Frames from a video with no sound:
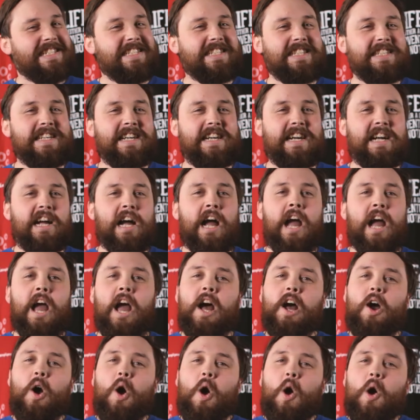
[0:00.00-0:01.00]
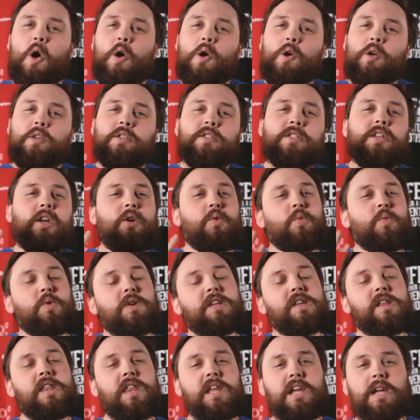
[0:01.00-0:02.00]
Ah. So what
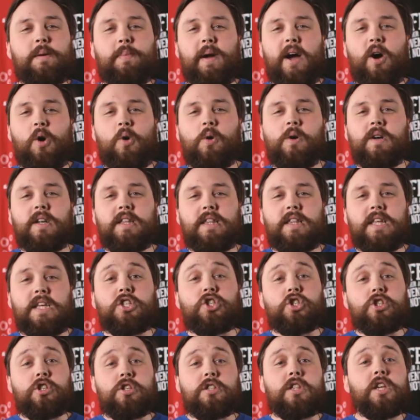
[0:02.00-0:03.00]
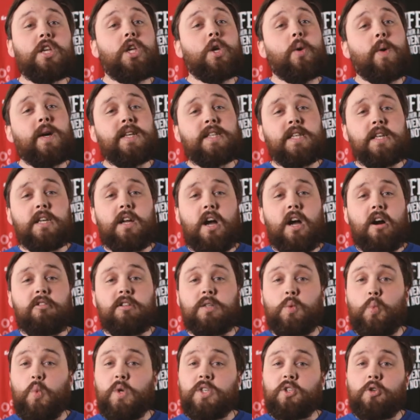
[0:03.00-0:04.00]
do you think about all of this? Should the U S
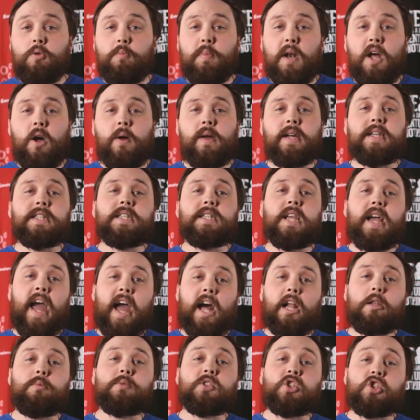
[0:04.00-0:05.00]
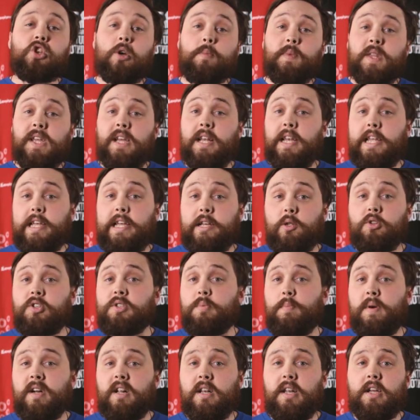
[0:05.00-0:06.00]
encourage whistleblowing to help stop the illegal
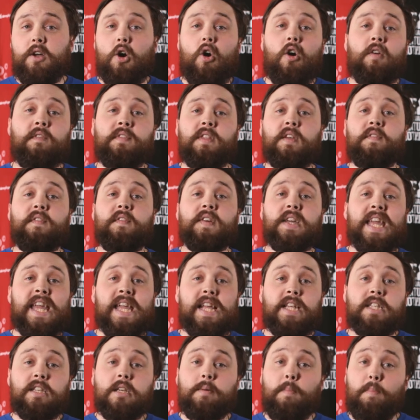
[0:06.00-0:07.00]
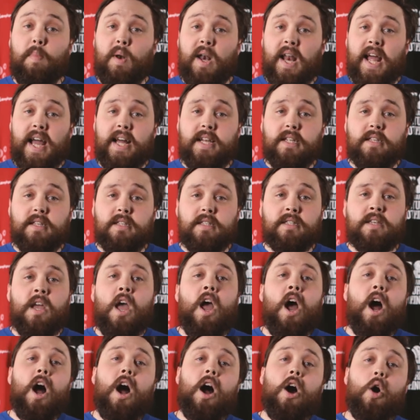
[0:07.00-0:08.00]
smuggling of the vaquita bladders?
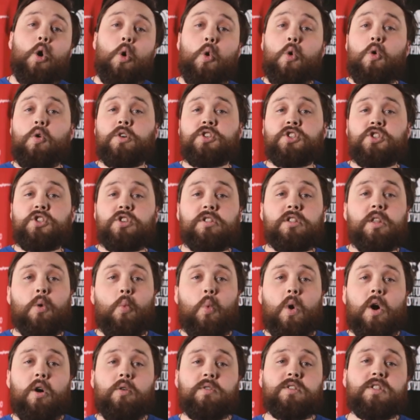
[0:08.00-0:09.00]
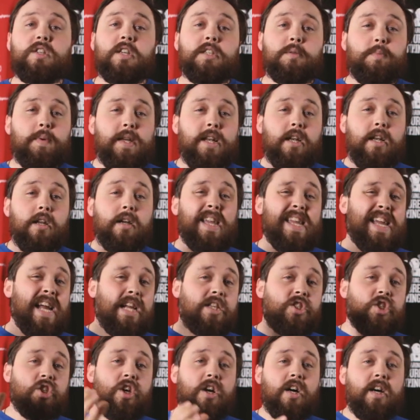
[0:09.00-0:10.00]
Uh, or should the world just be looking
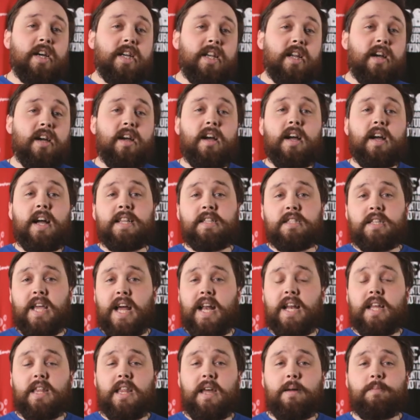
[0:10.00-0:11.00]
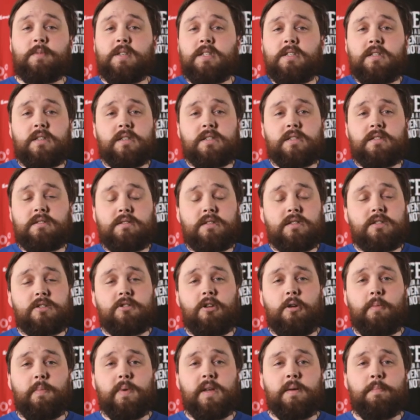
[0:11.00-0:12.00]
at China and telling them to just
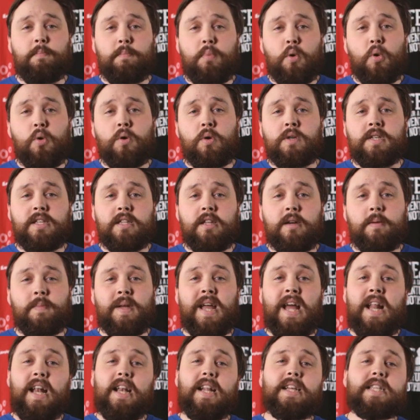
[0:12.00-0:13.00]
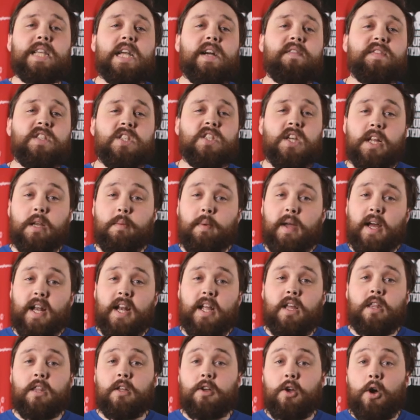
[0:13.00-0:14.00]
stop importing them? Let's have a chat about
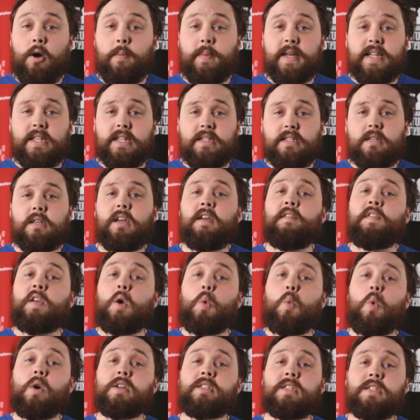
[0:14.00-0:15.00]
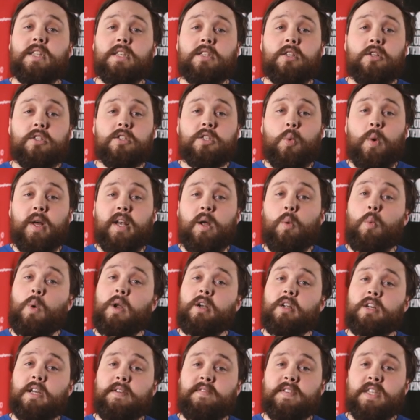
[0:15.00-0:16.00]
it in the comments. If you're watching this on Twitter,
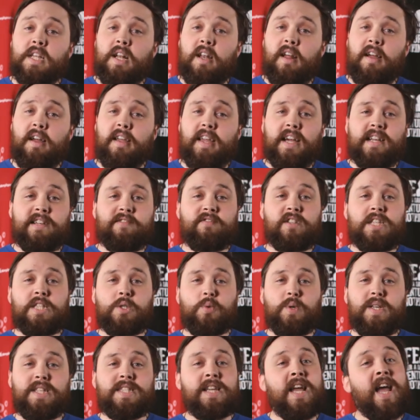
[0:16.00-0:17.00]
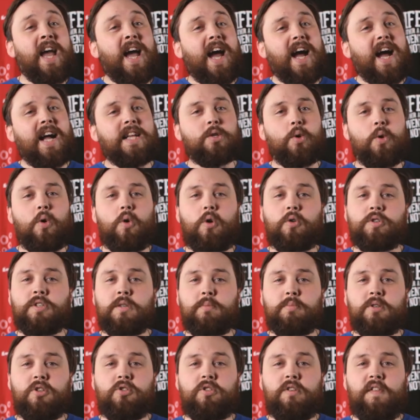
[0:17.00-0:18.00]
why not give us a like and a retweet? And to our
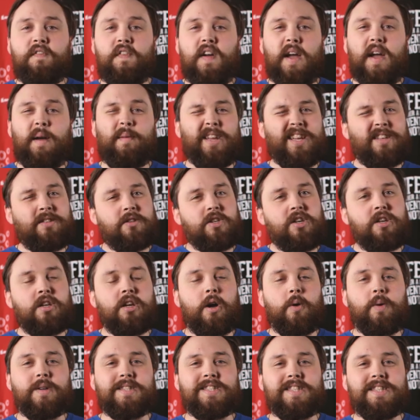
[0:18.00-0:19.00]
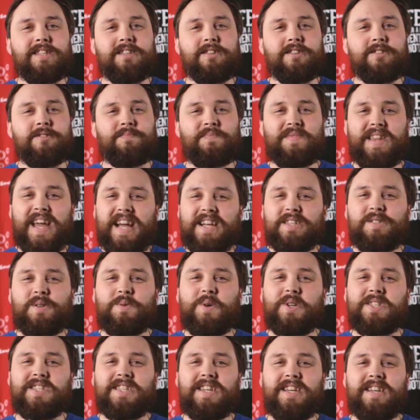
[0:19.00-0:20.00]
awesome YouTube family, you know what to do. Thanks for
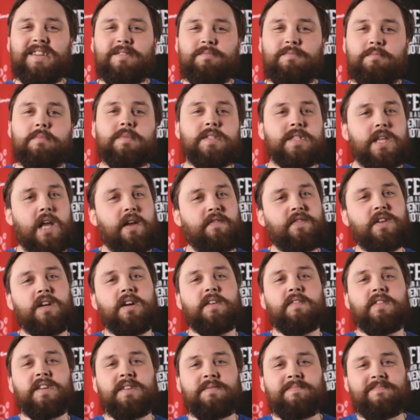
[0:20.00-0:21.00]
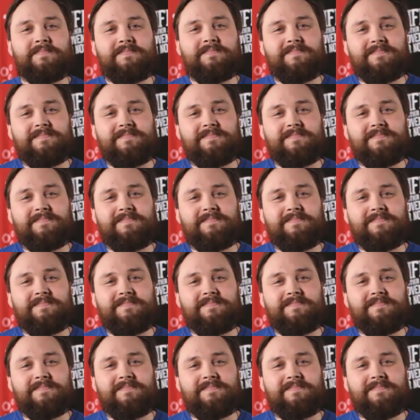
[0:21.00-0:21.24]
watching, and safe diving.